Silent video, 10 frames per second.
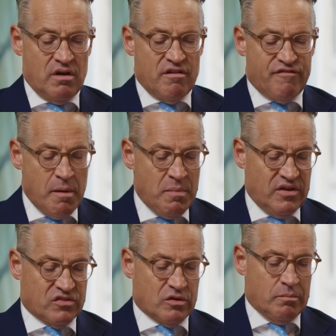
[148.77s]

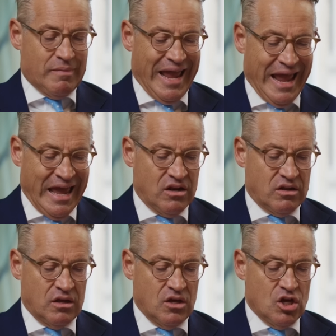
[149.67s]
feminism,
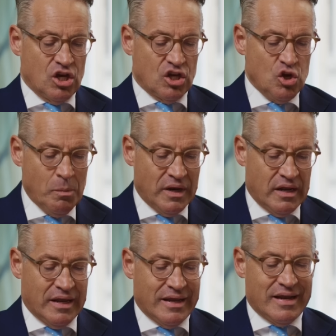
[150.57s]
and
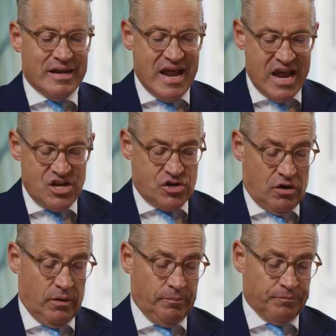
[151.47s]
human
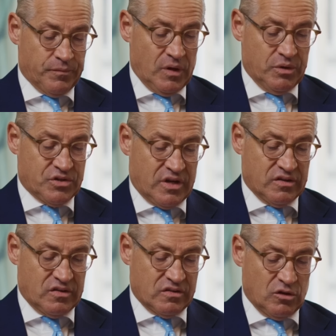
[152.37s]
nature, which
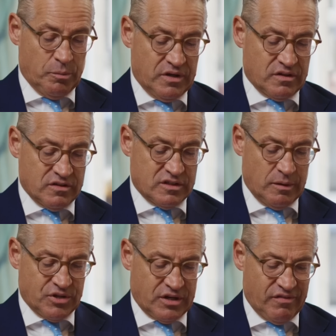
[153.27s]
gets us a little bit into the
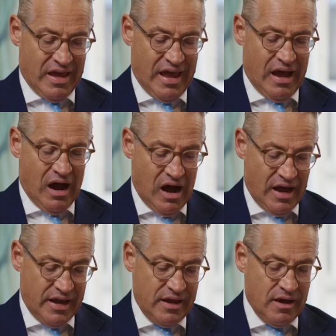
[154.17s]
subject of
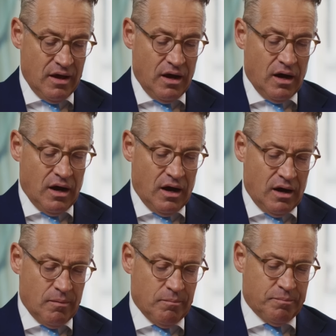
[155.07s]
AI.
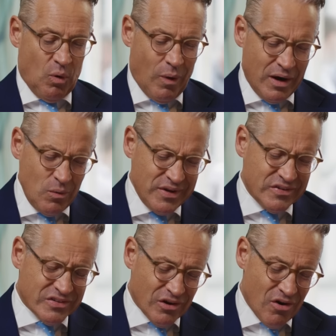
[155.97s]
Um, but why don't we
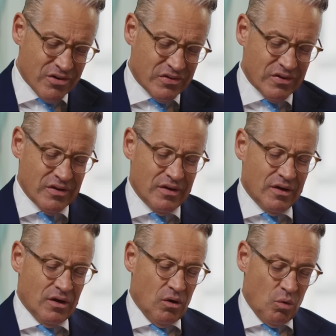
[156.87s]
start
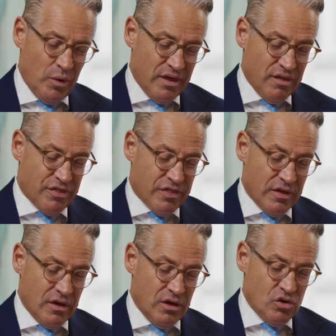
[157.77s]
with
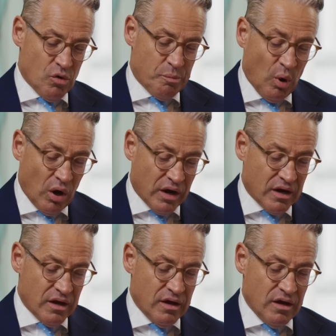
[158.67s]
your
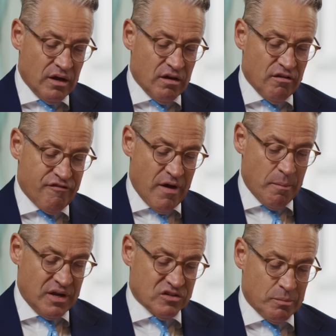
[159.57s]
book,
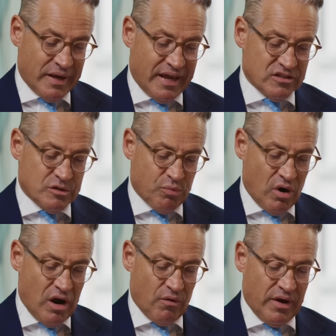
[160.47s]
Feminism Against
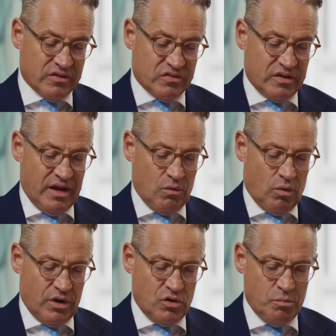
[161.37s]
Progress, and
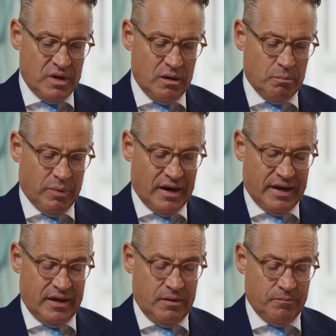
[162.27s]
what you mean
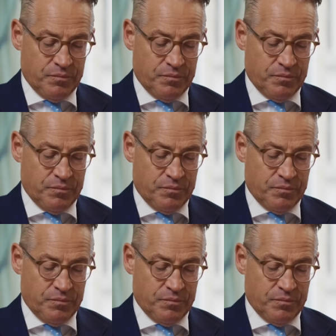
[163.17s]
by